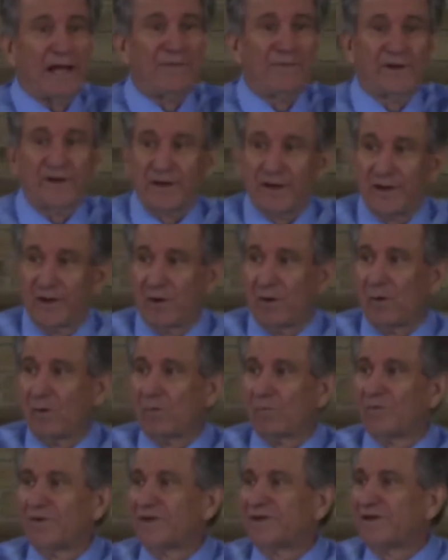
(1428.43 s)
and the
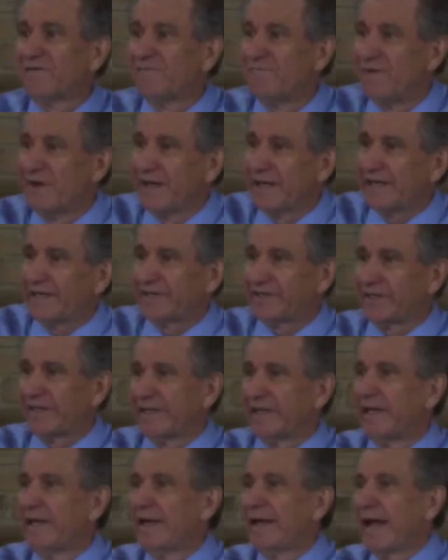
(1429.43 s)
gold, the
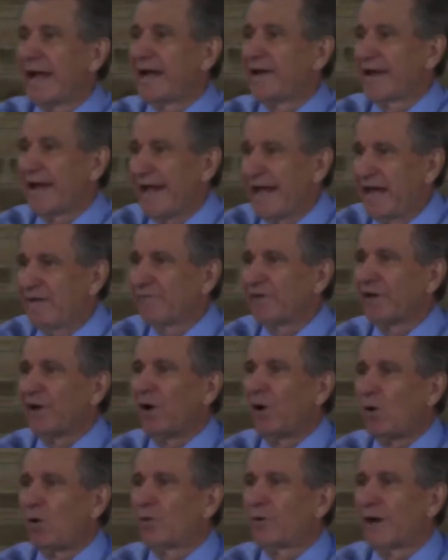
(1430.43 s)
divinity and heaven
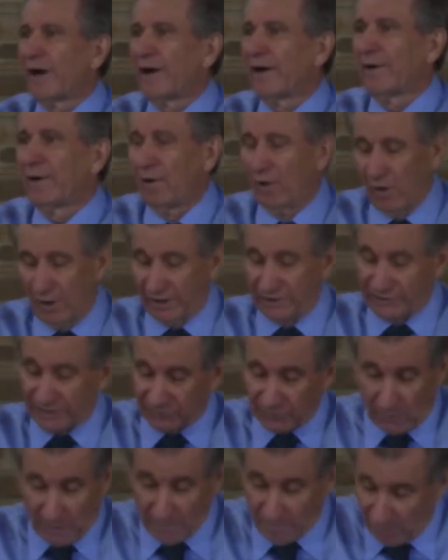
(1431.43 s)
on our hearts.
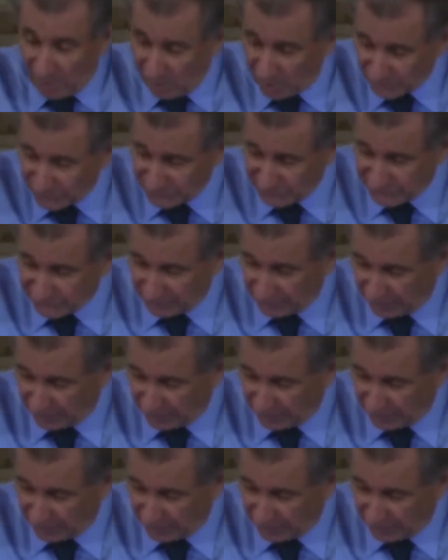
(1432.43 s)
That's why Paul says in